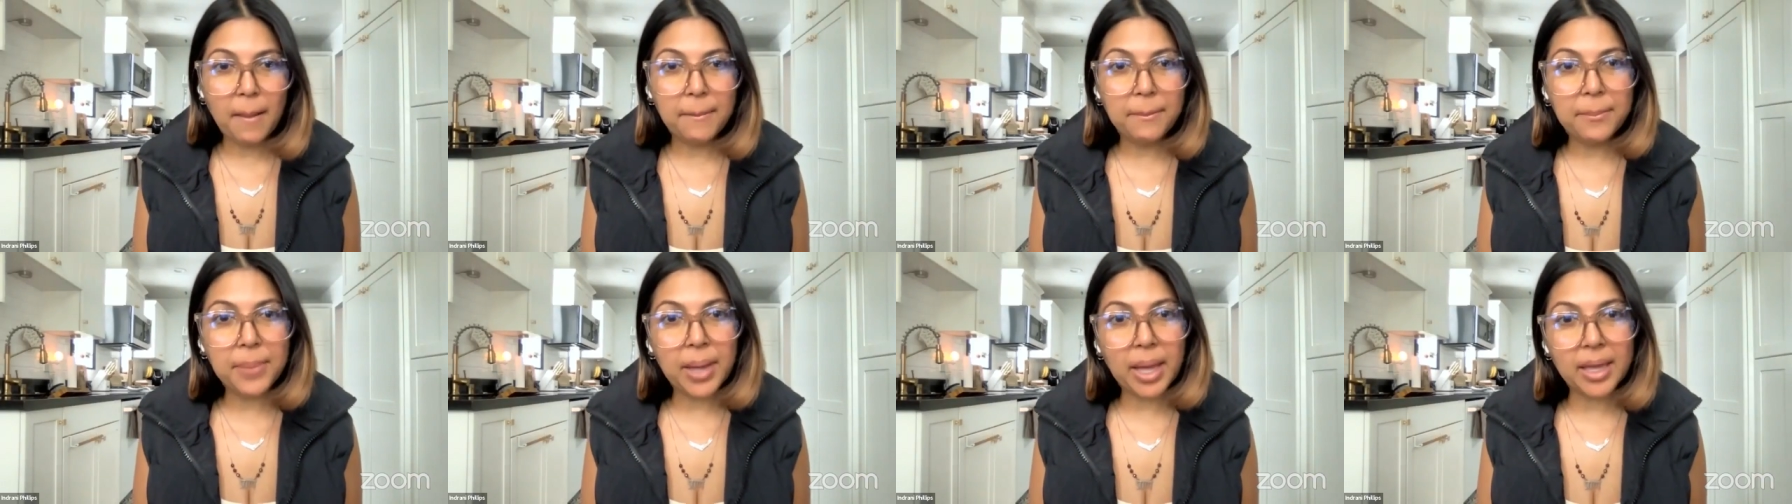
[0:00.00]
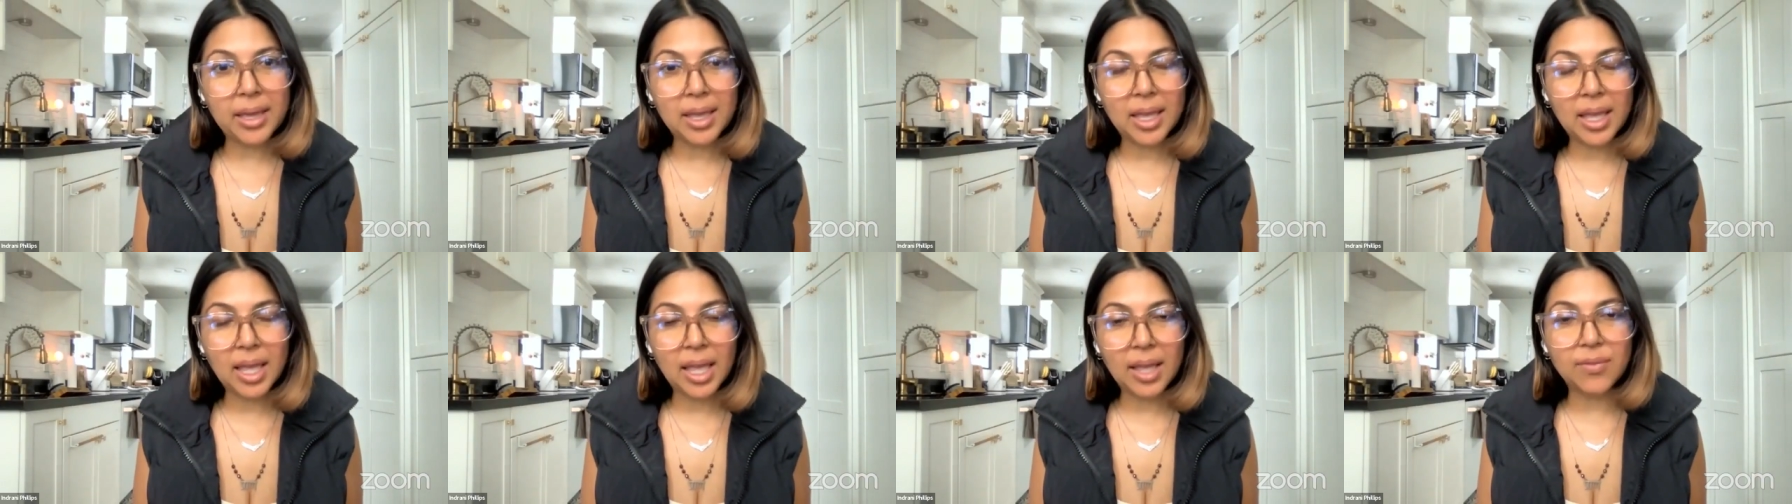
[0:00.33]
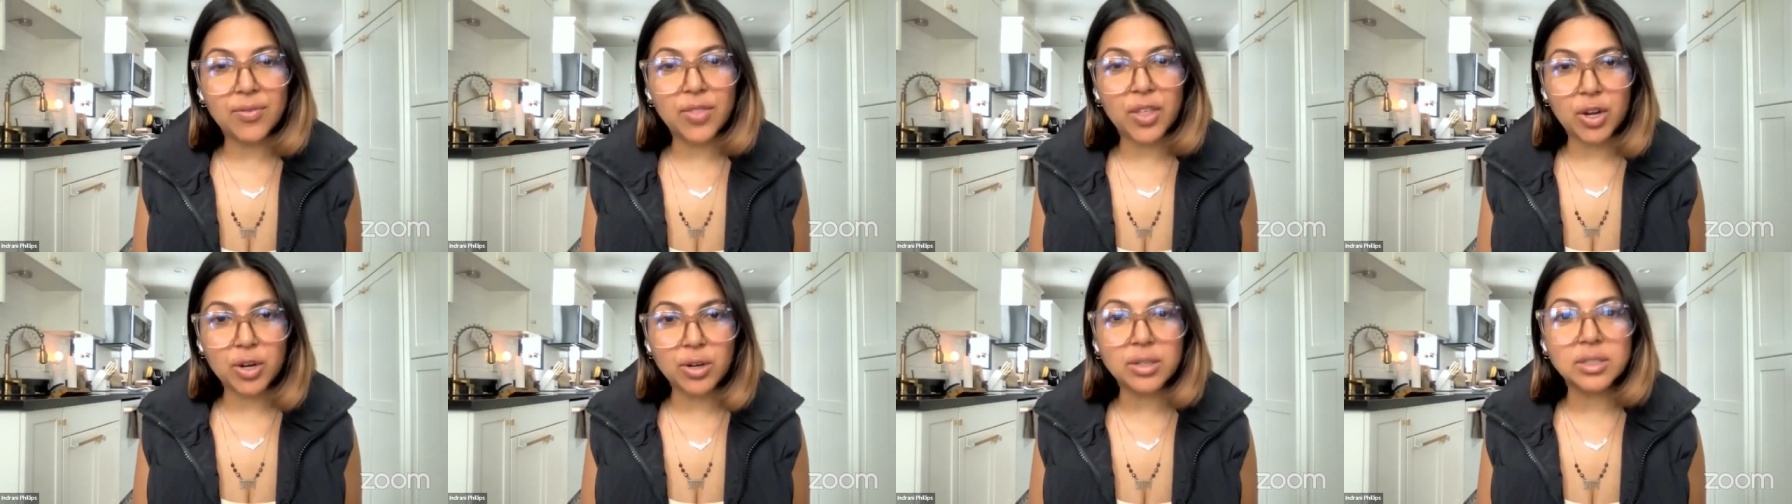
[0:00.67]
But
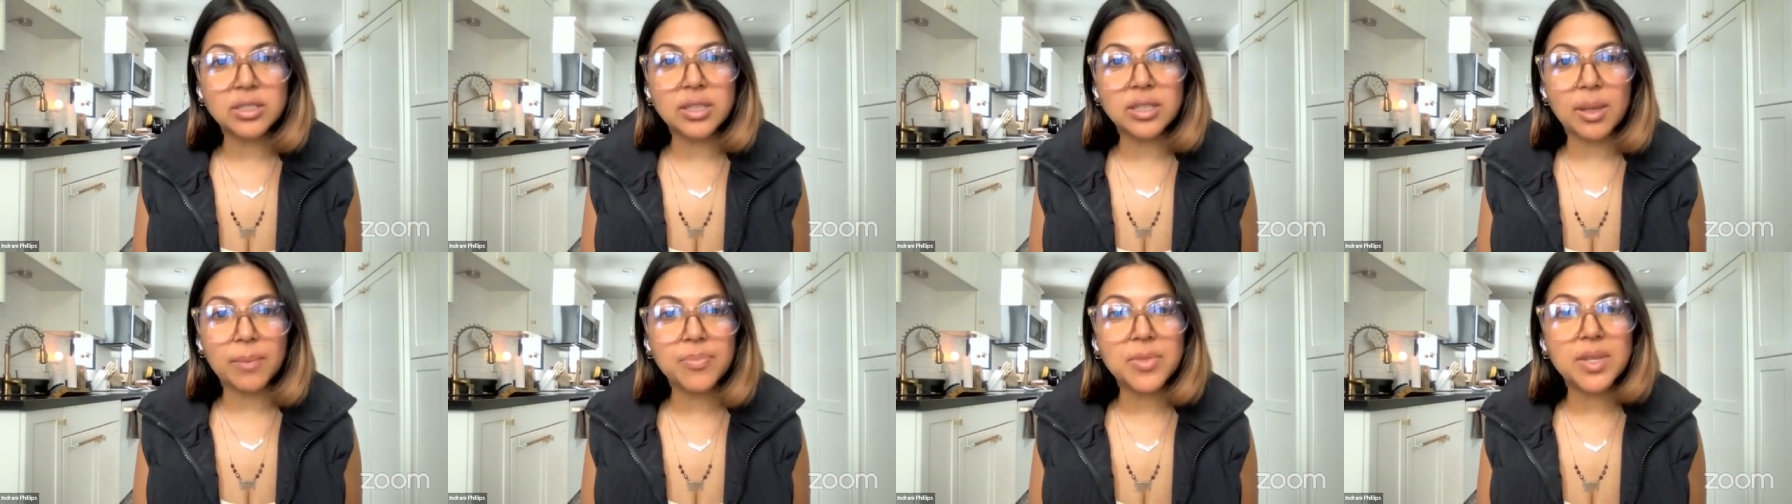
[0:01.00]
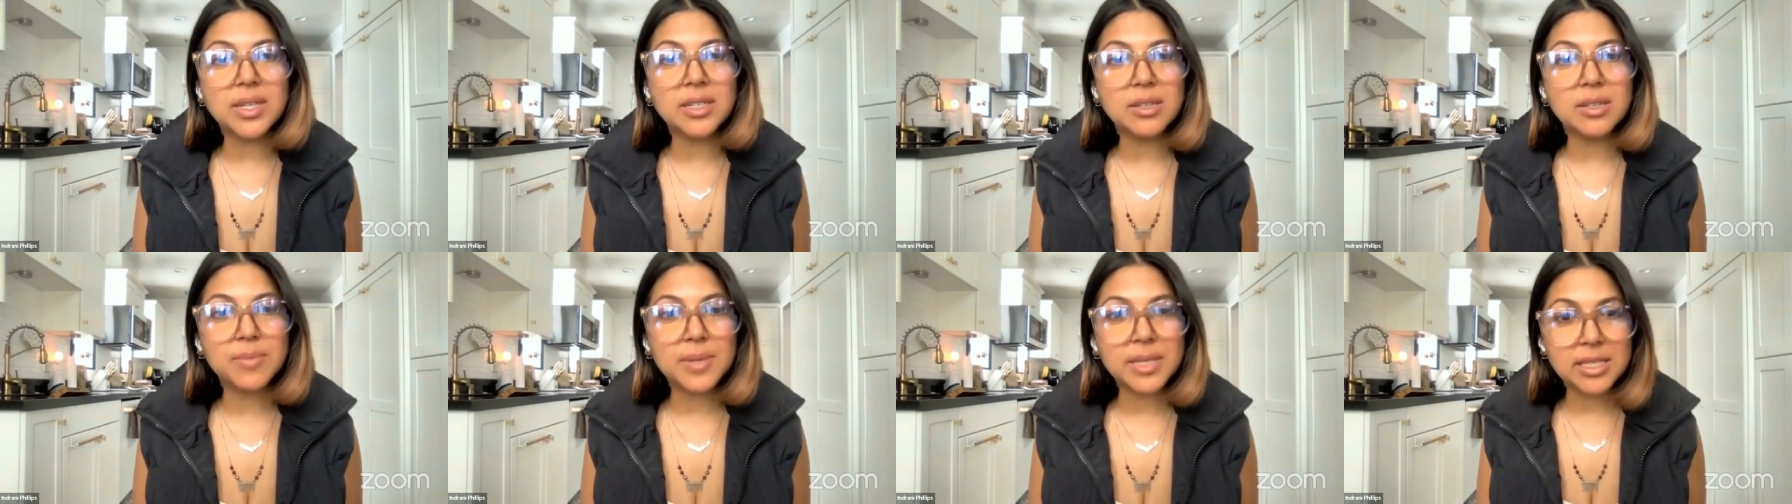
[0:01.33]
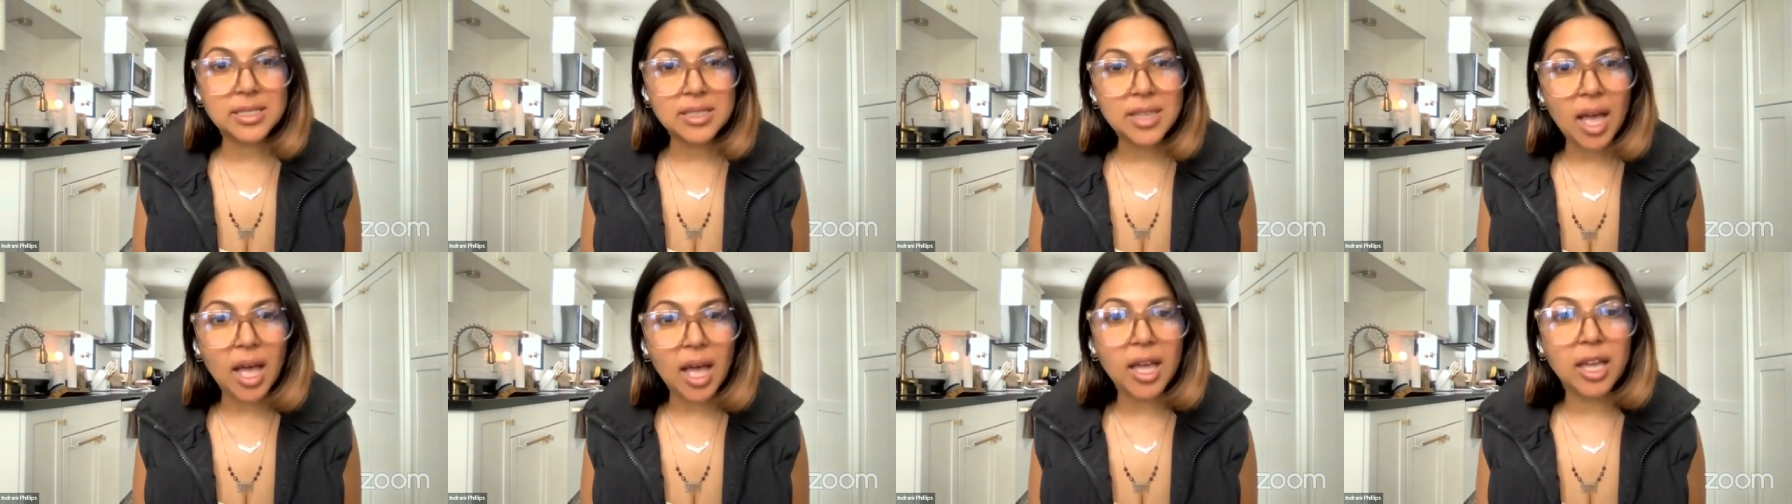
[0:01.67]
if there is something to be
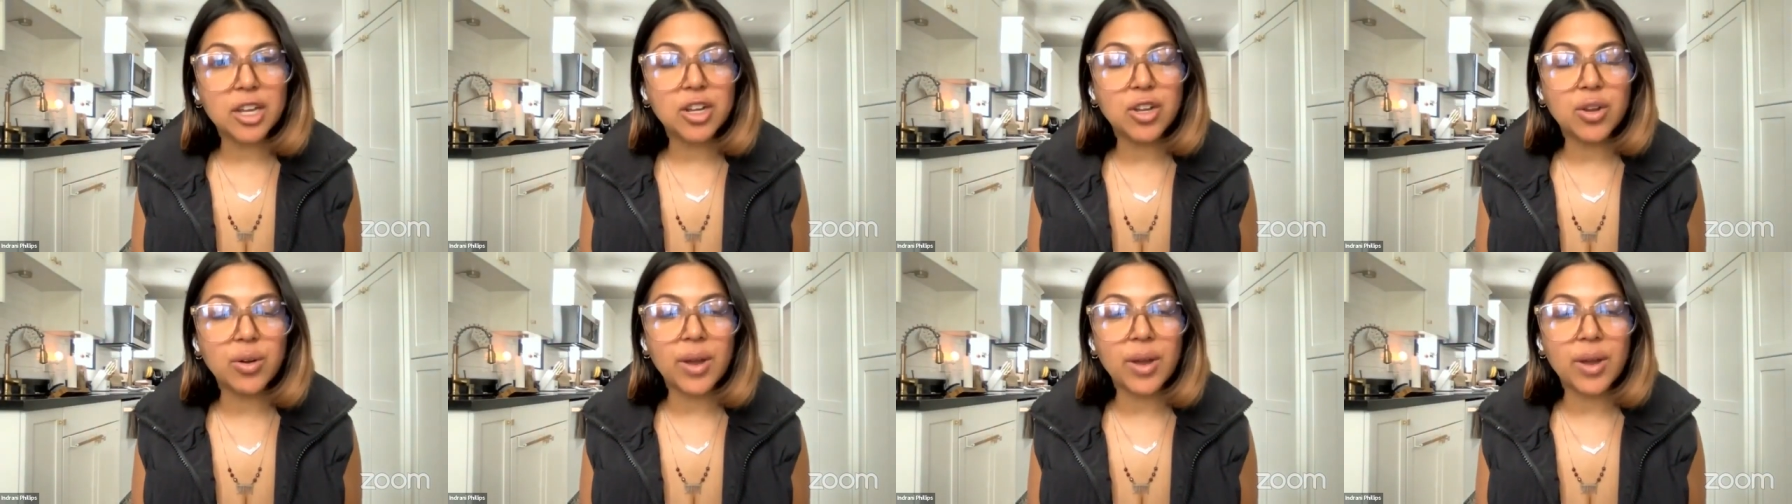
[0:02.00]
said,